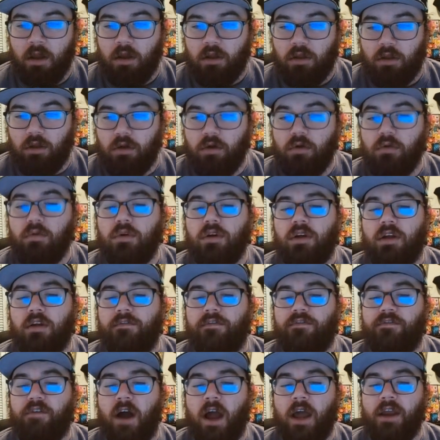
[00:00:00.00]
You can
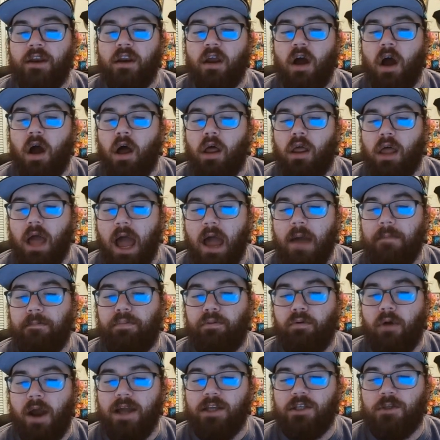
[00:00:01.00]
find it all at
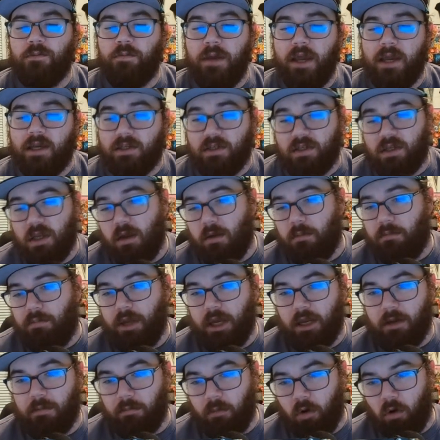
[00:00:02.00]
Price Picks.
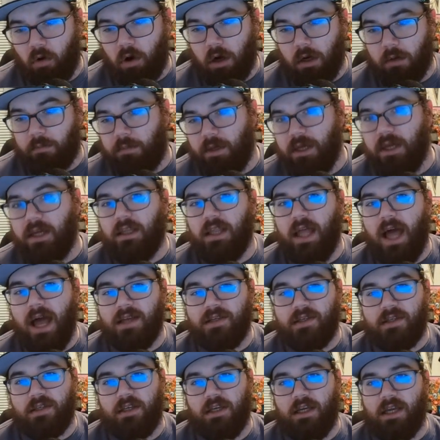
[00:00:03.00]
Pick more, pick
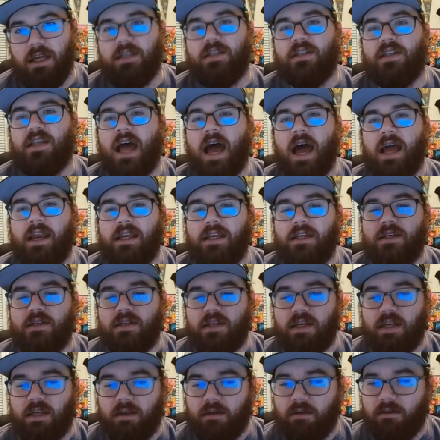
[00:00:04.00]
less. It's that
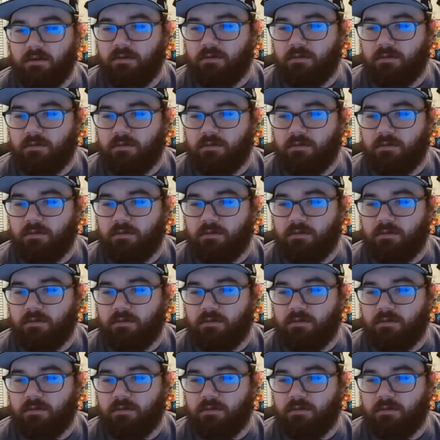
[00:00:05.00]
easy.